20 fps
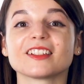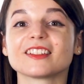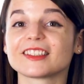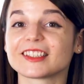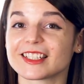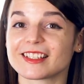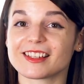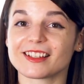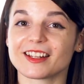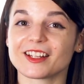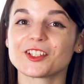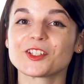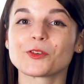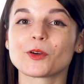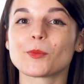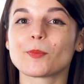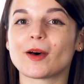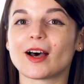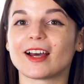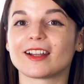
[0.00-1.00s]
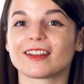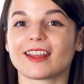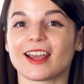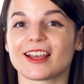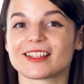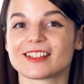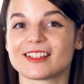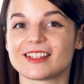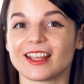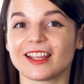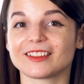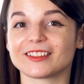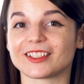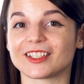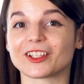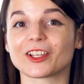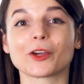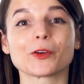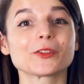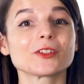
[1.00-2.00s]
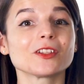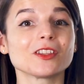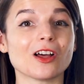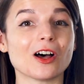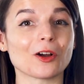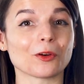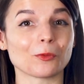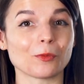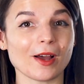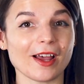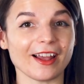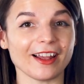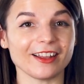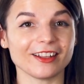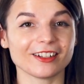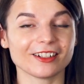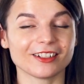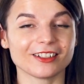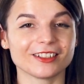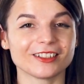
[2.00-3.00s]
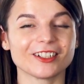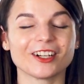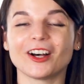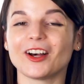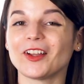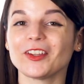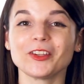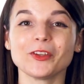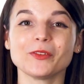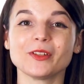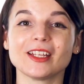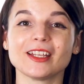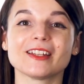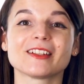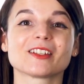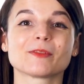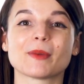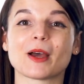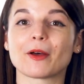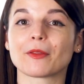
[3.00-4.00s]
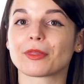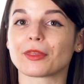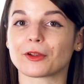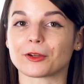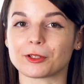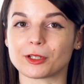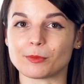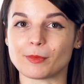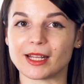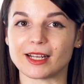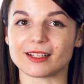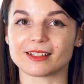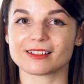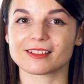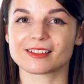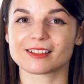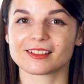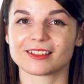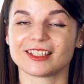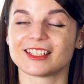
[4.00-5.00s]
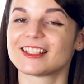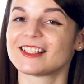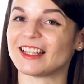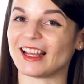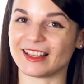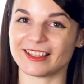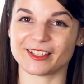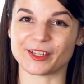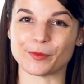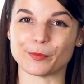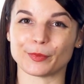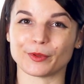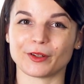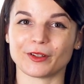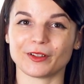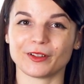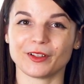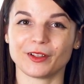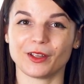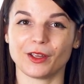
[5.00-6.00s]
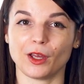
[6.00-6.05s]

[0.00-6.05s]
Listening to a podcast daily goes a long way. All you need is about 30 minutes. It's that simple.